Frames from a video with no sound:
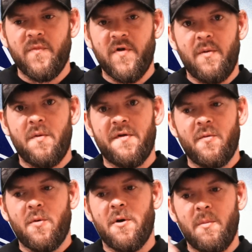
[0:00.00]
what's the
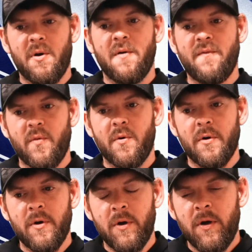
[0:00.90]
word I'm looking for?
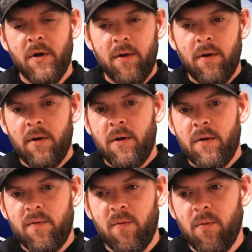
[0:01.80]

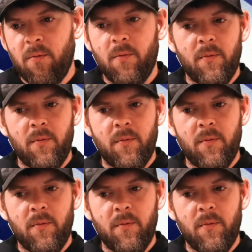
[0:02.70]
To